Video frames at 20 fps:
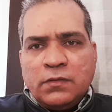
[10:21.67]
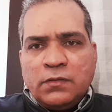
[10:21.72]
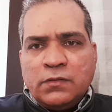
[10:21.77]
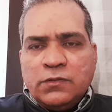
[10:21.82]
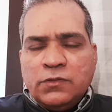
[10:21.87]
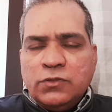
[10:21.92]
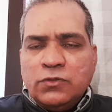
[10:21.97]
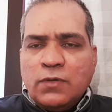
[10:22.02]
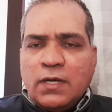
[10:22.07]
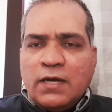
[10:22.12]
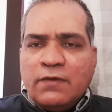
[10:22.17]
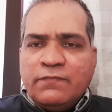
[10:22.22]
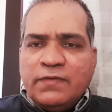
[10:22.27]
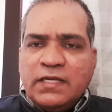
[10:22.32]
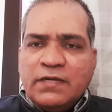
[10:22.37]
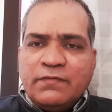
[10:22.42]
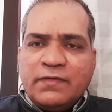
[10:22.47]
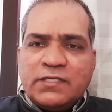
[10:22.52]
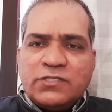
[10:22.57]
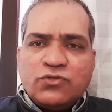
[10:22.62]
You have
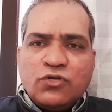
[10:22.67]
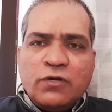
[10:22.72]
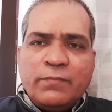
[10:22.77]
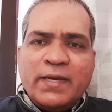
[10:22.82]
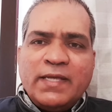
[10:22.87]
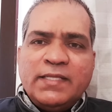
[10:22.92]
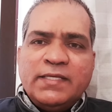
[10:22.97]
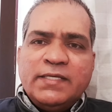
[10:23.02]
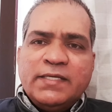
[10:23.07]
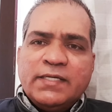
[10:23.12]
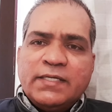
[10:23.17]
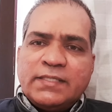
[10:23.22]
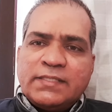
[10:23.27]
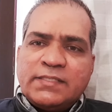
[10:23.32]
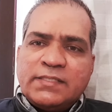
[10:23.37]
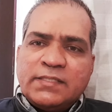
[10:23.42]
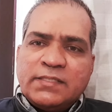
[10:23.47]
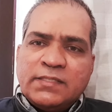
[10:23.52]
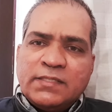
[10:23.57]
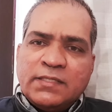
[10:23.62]
lived so many
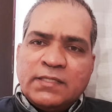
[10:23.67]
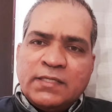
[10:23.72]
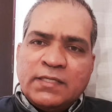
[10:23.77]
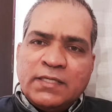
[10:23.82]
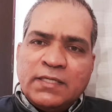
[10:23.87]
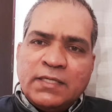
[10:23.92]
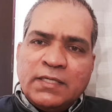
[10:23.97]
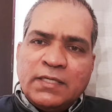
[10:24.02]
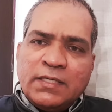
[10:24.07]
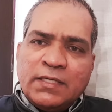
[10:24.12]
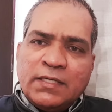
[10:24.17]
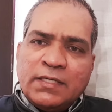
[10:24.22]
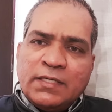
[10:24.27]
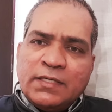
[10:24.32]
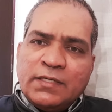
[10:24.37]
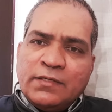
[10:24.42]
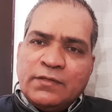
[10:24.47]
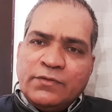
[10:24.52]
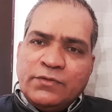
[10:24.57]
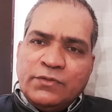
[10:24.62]
years.
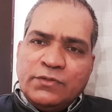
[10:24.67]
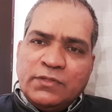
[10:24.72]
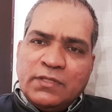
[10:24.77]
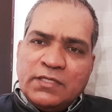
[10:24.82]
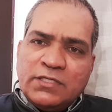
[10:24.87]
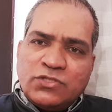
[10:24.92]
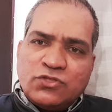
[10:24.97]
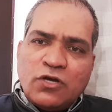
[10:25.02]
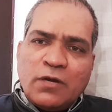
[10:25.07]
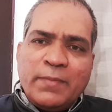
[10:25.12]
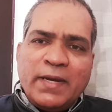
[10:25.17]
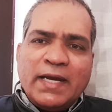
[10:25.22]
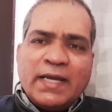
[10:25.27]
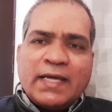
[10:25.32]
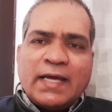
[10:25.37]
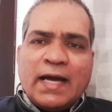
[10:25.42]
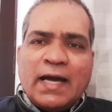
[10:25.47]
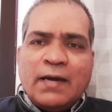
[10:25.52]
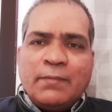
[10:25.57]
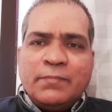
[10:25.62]
The storm had
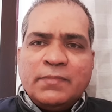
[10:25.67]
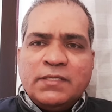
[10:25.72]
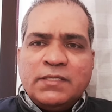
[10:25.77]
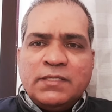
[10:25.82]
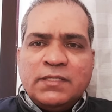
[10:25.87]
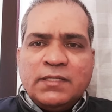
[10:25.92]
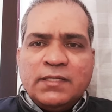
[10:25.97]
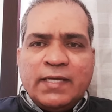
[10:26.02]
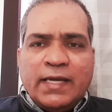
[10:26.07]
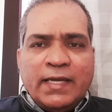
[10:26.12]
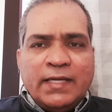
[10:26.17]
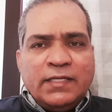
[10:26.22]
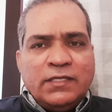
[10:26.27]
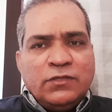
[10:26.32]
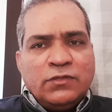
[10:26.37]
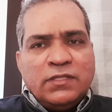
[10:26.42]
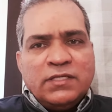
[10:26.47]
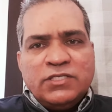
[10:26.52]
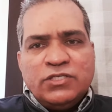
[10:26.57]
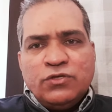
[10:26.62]
come and
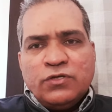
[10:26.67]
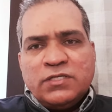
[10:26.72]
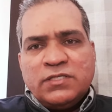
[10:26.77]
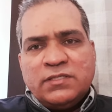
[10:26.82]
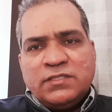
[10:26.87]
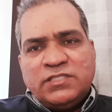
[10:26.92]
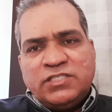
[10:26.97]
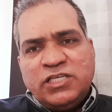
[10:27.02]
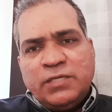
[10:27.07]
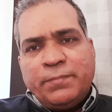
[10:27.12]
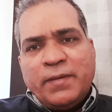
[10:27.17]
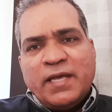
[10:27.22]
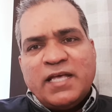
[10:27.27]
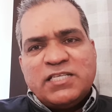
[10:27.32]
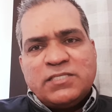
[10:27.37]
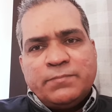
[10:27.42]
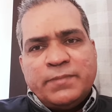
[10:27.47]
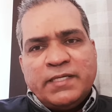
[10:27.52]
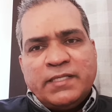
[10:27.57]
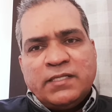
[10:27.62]
the, your ship
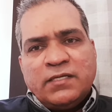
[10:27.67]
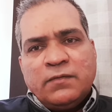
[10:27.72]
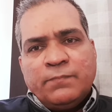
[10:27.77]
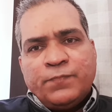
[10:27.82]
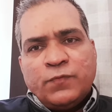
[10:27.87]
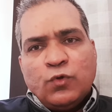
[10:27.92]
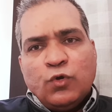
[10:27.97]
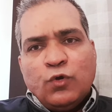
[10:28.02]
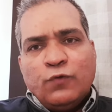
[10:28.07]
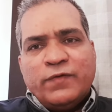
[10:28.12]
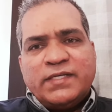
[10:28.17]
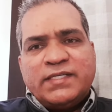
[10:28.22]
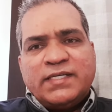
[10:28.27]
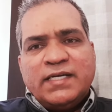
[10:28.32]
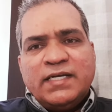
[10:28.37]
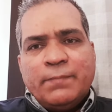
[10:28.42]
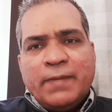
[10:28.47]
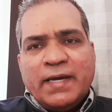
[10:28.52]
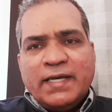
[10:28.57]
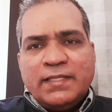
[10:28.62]
has been
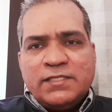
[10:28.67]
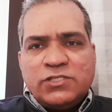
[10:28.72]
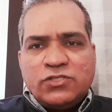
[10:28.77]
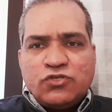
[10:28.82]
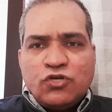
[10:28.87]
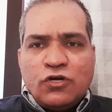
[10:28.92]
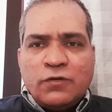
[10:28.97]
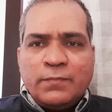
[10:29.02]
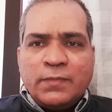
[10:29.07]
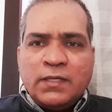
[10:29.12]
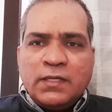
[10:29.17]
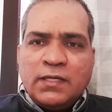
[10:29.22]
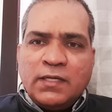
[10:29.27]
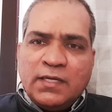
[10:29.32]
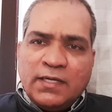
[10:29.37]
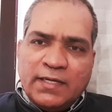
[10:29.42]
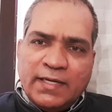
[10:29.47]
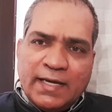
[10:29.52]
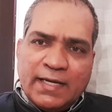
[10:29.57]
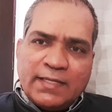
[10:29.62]
overturned by the storm
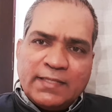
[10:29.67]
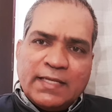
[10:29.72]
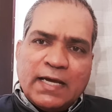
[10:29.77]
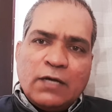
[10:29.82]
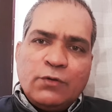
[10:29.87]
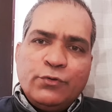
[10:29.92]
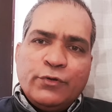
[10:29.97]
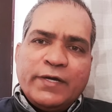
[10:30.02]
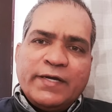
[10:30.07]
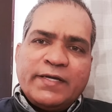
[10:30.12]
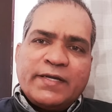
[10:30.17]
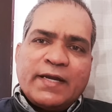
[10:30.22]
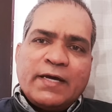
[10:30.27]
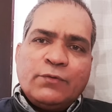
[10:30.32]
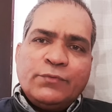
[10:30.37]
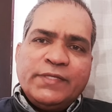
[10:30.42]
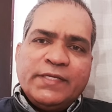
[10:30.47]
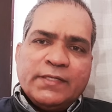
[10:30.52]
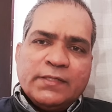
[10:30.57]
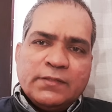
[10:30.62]
and now you are
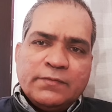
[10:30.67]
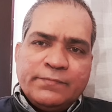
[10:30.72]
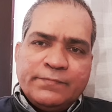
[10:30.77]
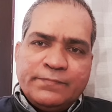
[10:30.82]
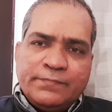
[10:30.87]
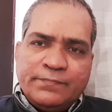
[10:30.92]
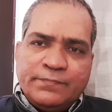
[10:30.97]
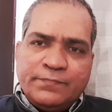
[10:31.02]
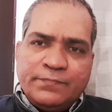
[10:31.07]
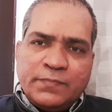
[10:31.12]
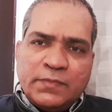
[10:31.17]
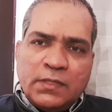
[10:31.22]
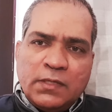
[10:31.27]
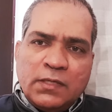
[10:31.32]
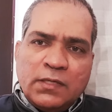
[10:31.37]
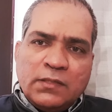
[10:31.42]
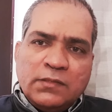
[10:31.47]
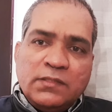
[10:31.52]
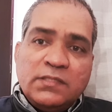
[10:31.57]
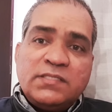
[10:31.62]
drowning.
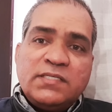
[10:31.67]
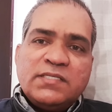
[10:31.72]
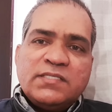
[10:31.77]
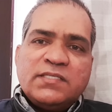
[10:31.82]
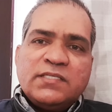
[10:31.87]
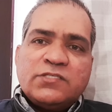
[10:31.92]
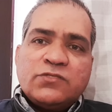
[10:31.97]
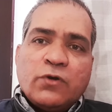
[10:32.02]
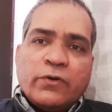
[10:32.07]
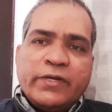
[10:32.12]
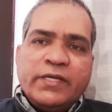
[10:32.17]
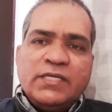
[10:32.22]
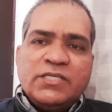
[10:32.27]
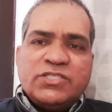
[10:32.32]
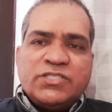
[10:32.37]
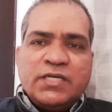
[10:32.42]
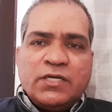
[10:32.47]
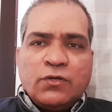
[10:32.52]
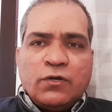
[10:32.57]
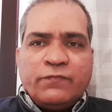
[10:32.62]
This is the sorry
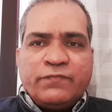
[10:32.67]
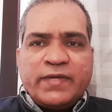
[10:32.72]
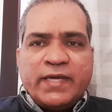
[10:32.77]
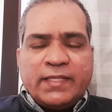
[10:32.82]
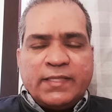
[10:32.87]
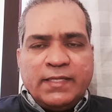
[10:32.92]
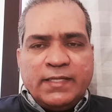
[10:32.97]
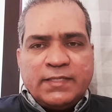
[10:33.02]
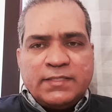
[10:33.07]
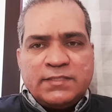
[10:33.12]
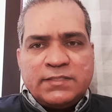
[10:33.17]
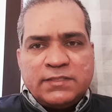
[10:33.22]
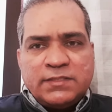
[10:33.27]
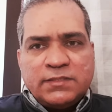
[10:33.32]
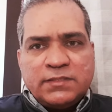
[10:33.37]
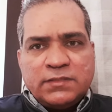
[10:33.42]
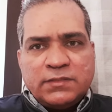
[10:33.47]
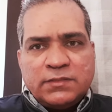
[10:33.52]
state of Catholics.